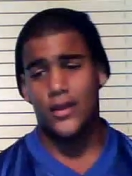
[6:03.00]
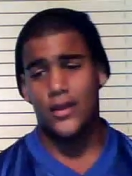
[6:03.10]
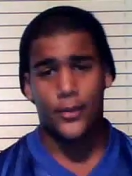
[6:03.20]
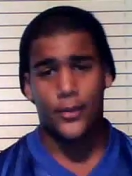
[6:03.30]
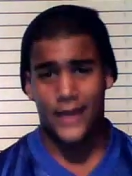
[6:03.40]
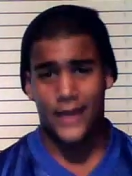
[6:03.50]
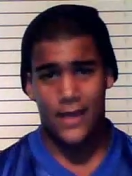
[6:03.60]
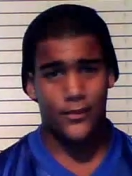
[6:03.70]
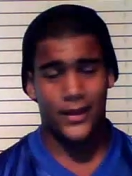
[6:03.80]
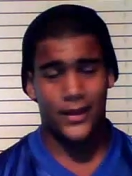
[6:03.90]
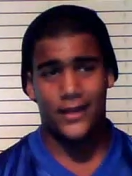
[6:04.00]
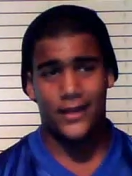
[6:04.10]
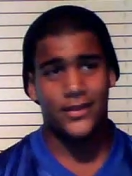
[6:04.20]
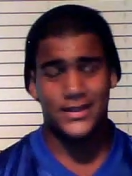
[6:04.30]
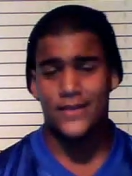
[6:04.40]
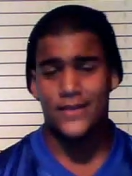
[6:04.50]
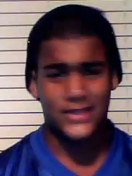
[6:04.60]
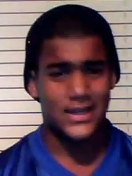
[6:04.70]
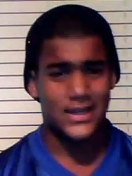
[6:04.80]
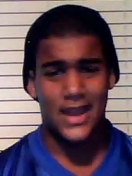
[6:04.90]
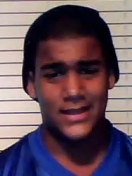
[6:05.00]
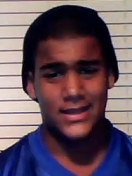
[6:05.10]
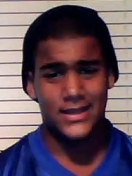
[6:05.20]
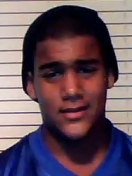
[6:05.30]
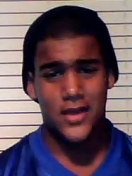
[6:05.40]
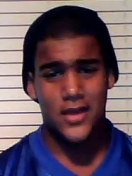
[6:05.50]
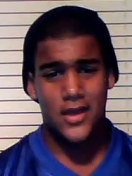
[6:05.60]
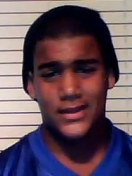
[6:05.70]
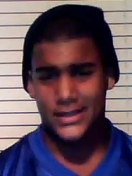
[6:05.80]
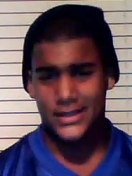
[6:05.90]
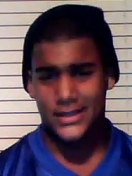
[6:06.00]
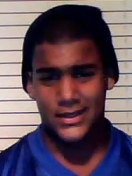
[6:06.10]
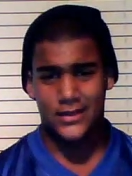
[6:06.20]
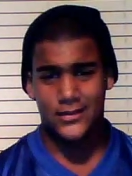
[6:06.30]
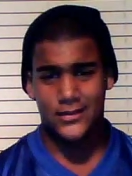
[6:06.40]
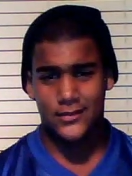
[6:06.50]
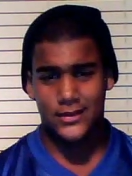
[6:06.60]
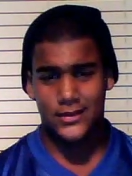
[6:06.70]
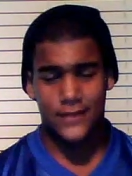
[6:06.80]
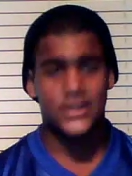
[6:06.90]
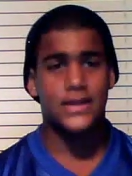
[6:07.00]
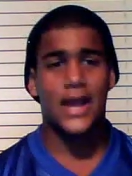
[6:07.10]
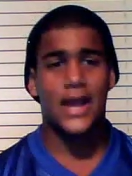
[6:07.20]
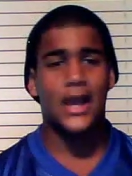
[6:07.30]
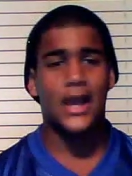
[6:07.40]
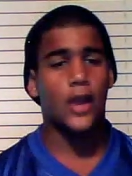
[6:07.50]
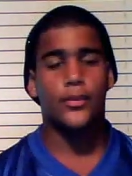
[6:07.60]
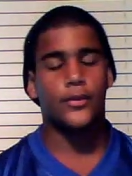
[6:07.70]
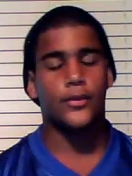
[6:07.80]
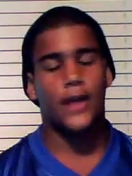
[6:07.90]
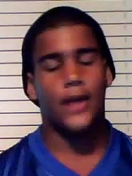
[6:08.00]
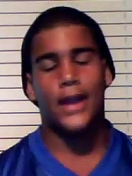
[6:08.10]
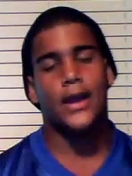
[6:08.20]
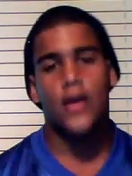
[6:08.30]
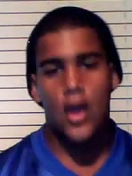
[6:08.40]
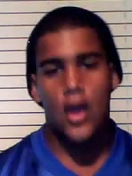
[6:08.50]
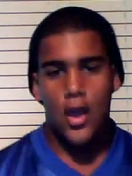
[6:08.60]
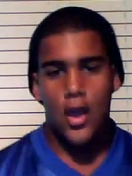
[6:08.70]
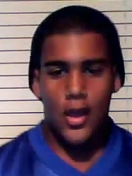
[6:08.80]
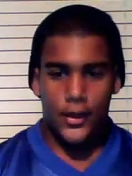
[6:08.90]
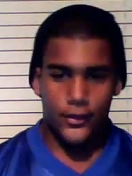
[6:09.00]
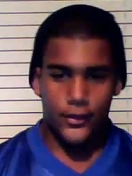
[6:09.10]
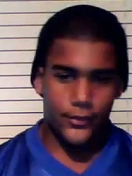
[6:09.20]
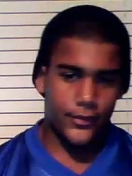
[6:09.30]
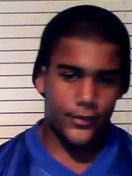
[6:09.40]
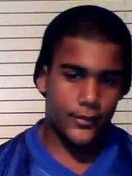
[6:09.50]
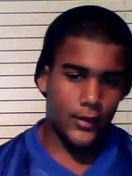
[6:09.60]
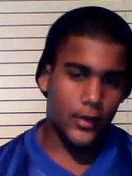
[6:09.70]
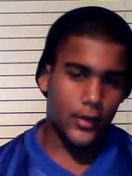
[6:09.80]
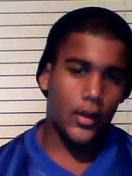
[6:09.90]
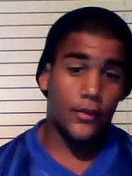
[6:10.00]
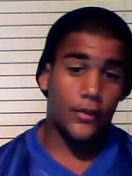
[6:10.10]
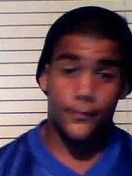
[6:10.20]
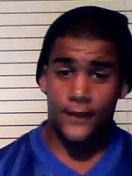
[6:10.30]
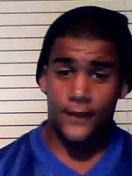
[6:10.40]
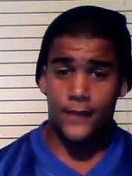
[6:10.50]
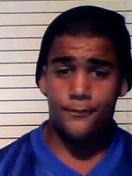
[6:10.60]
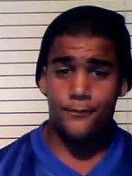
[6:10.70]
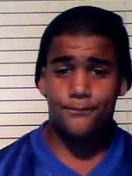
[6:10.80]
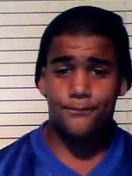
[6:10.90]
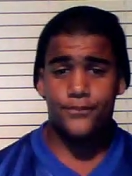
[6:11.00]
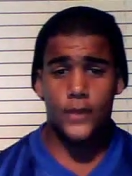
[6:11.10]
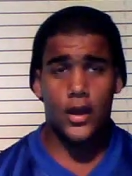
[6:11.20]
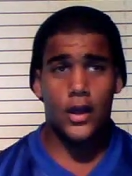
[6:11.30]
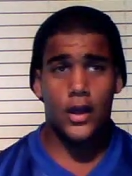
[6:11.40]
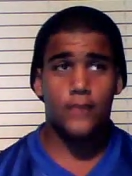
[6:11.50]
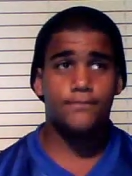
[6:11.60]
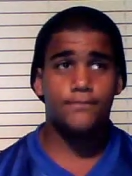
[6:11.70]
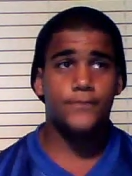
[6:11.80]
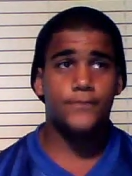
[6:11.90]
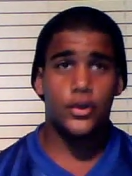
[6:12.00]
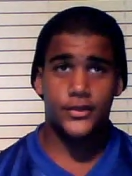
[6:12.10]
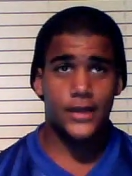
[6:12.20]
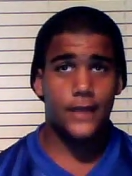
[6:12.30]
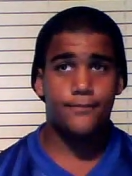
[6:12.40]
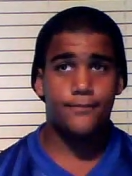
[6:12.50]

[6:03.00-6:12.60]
upper camp, like the 17 and 18, 16, 17. I got up with them. I got good with along with them fine. Girls side,